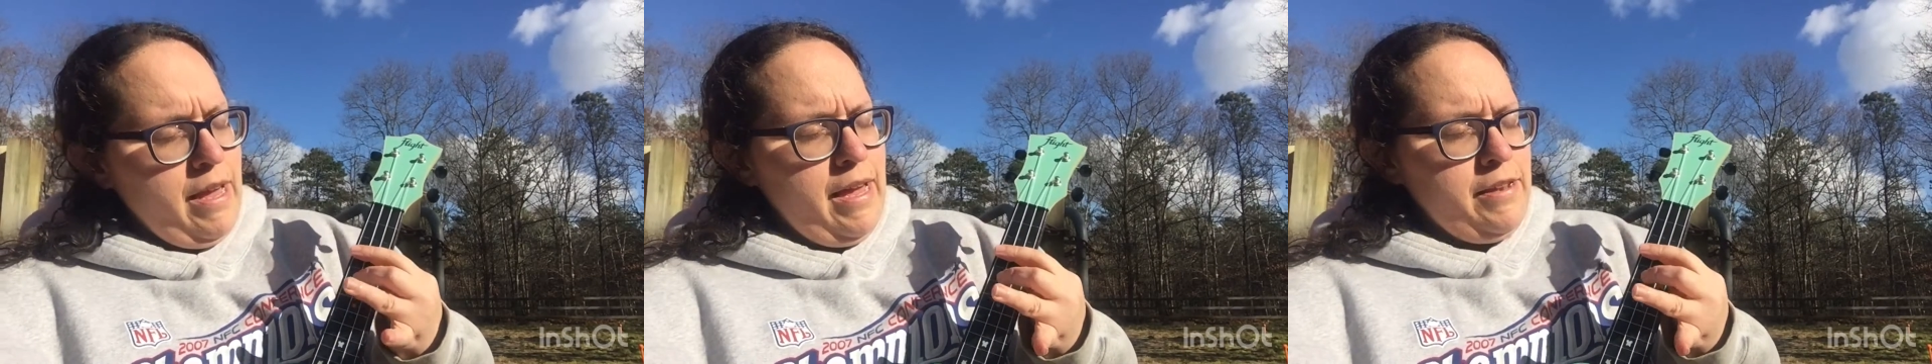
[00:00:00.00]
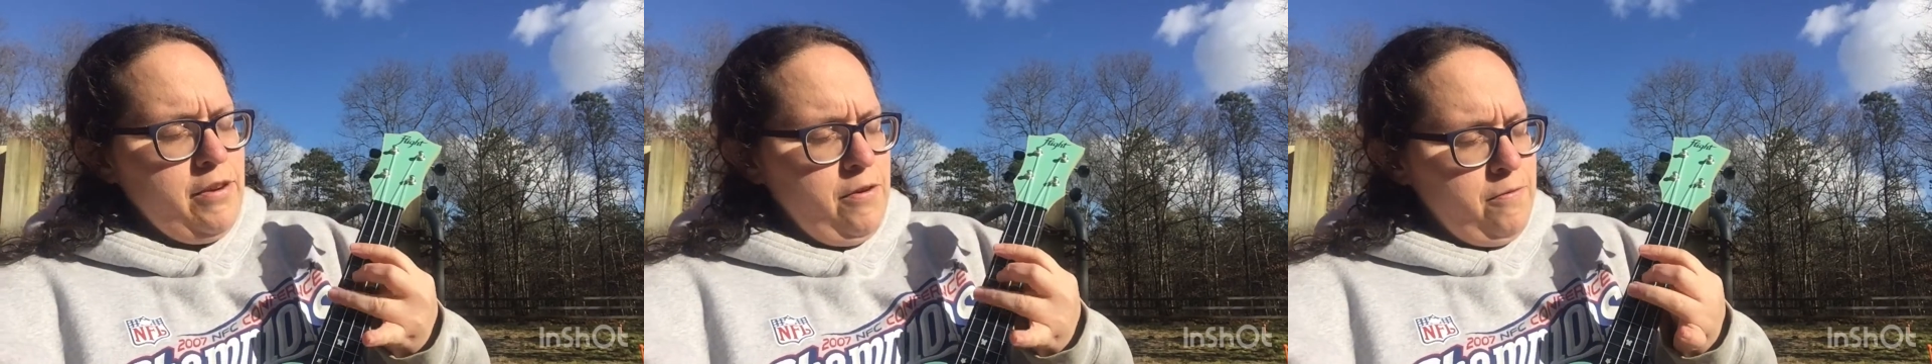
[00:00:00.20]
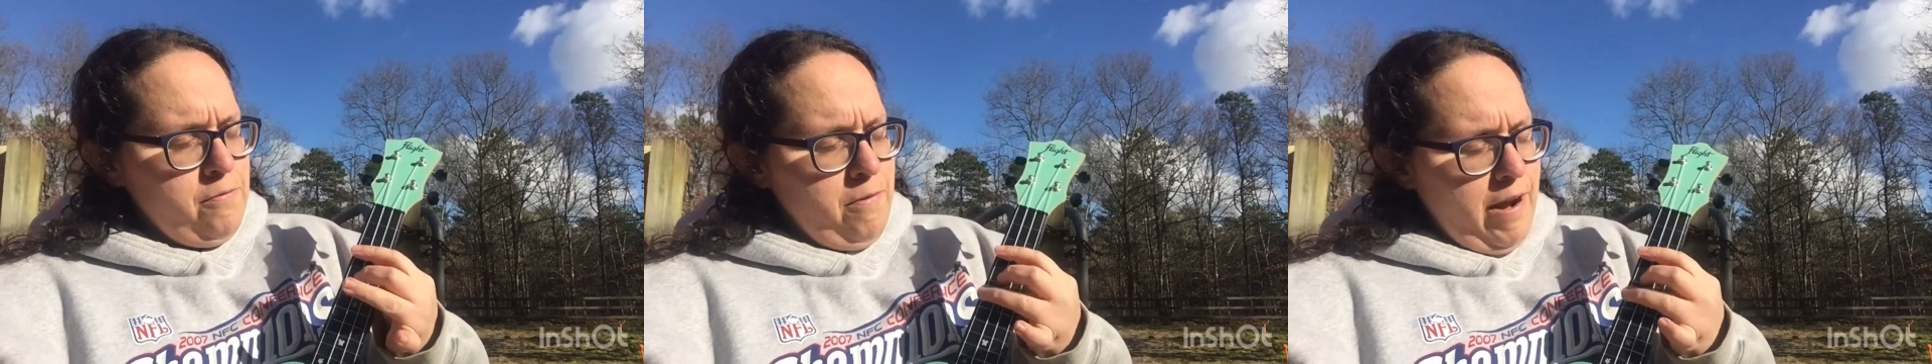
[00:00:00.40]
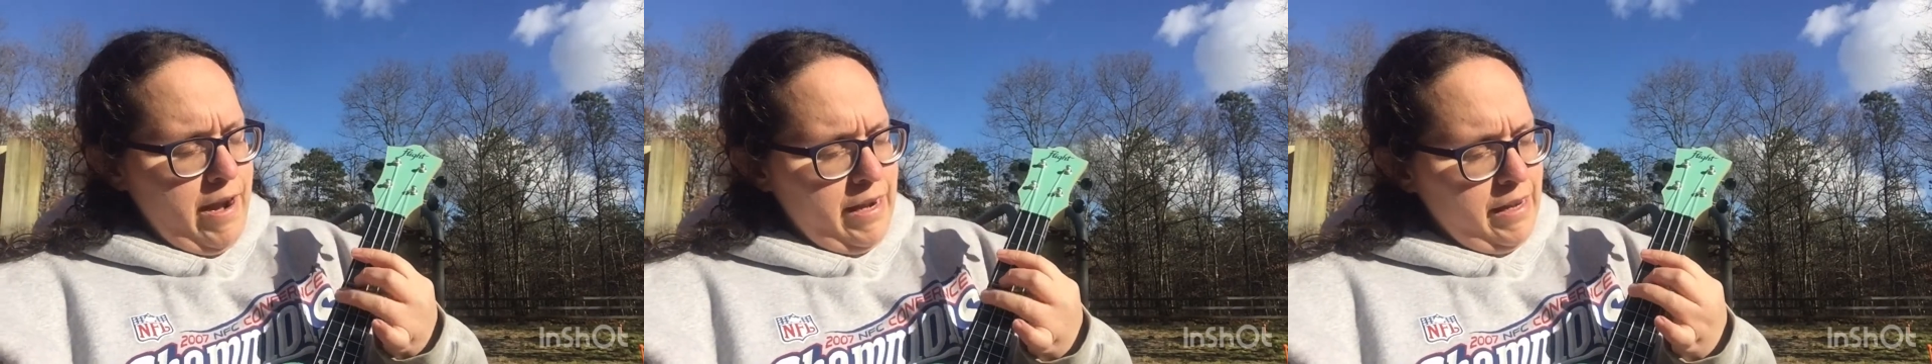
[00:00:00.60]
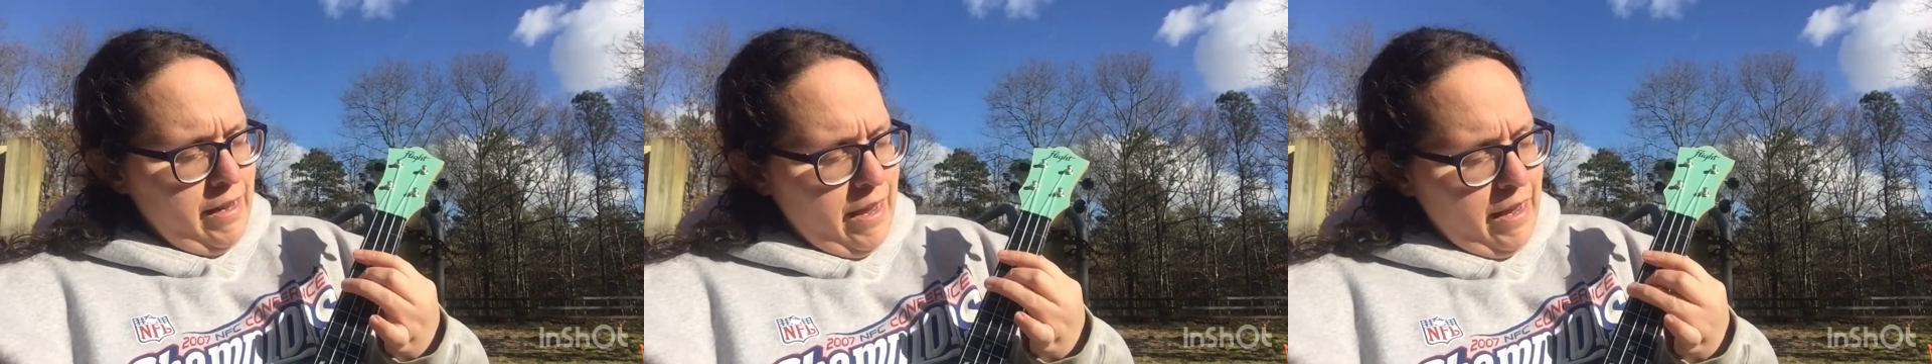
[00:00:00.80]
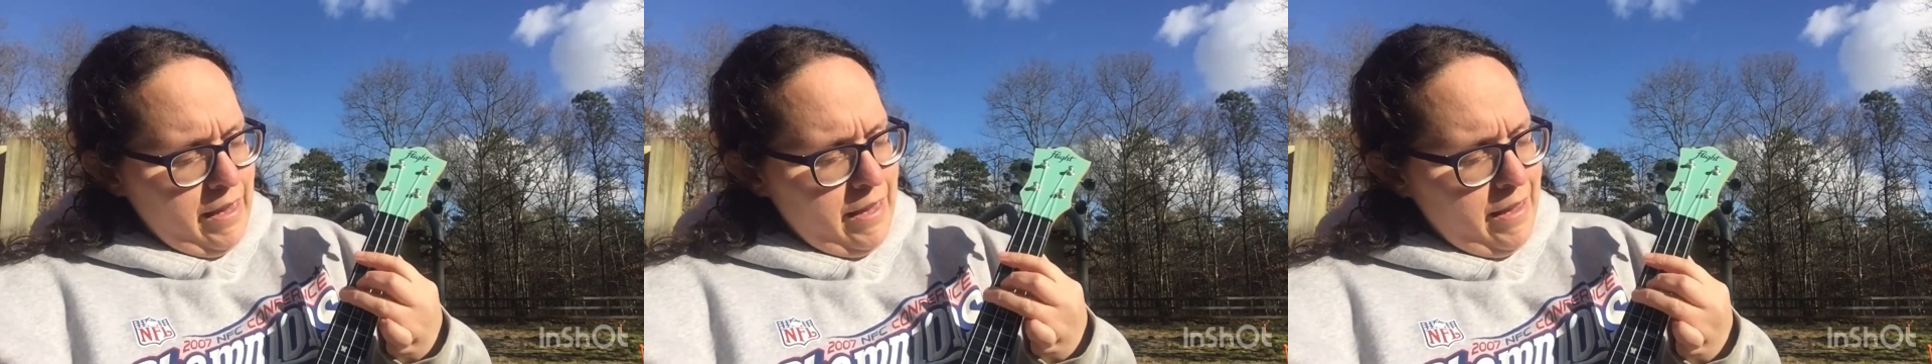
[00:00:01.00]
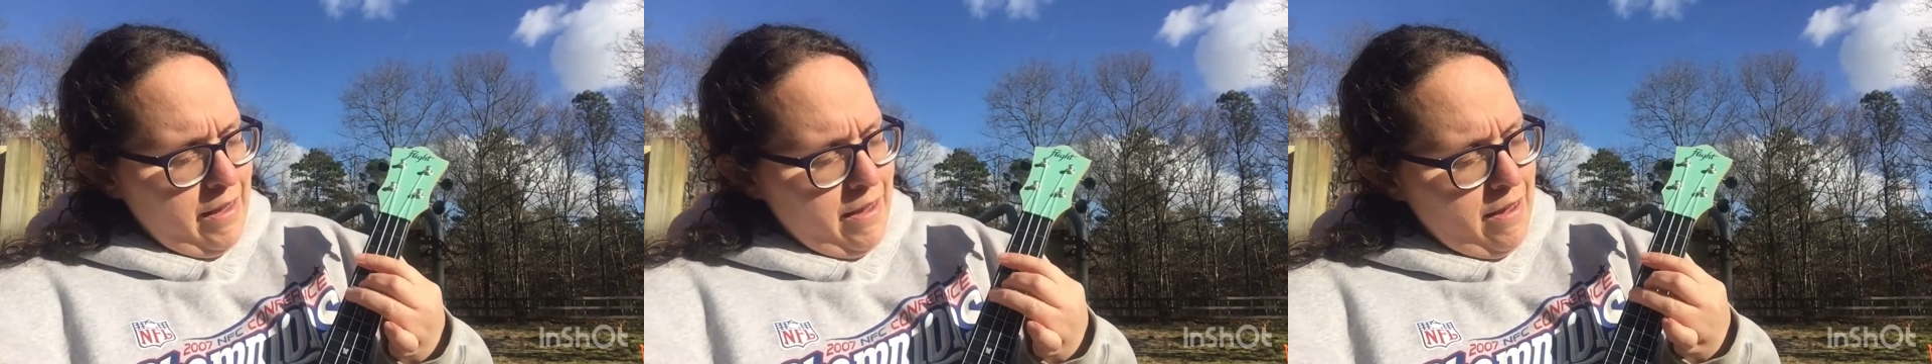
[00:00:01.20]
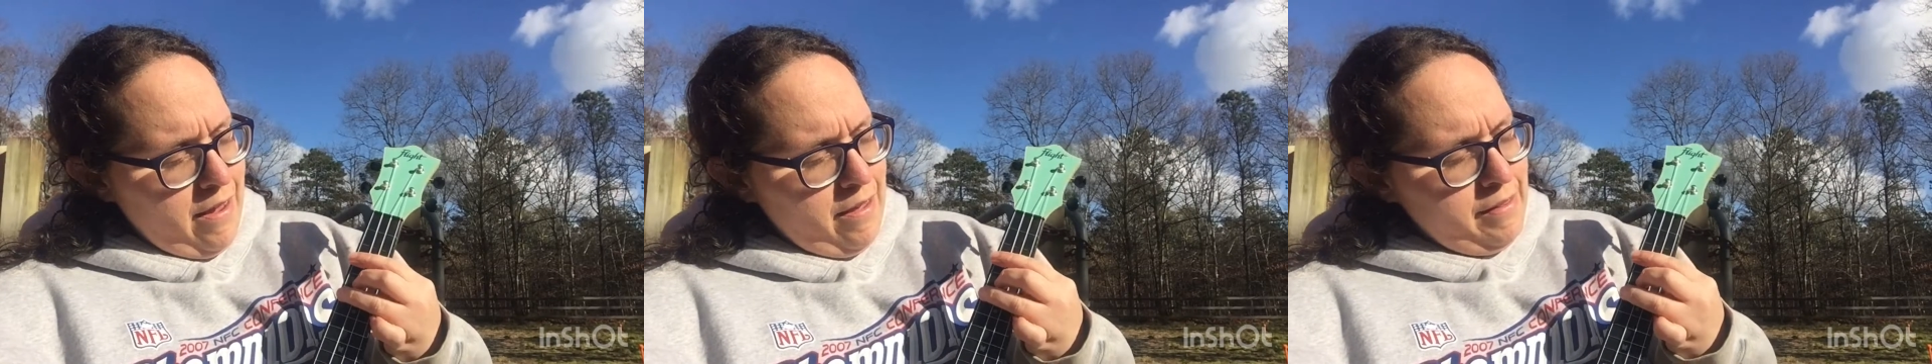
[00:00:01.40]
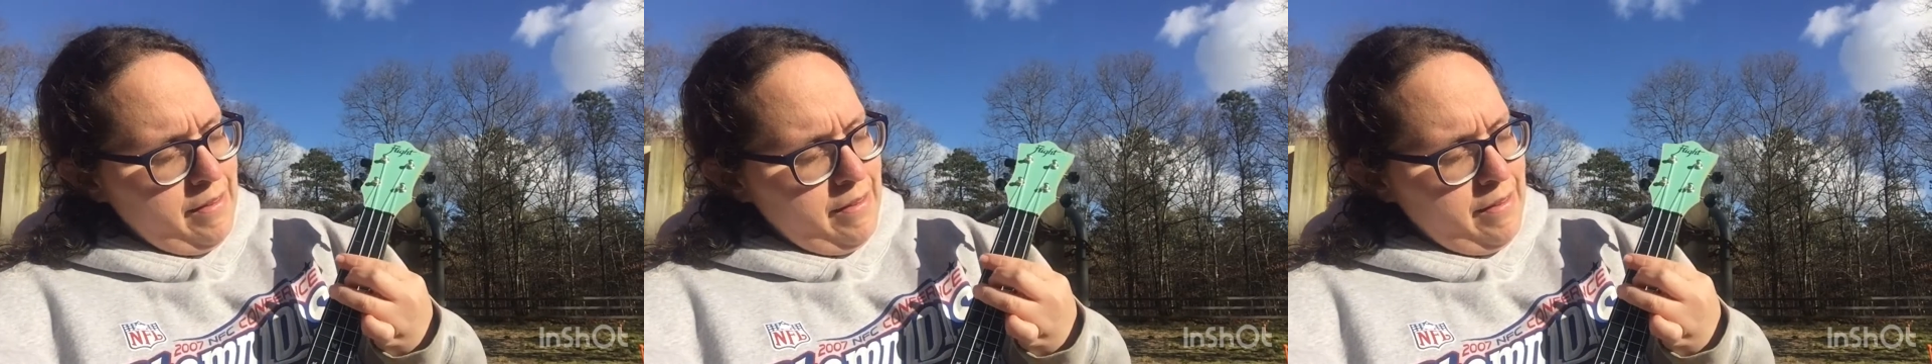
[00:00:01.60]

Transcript: and your ring here,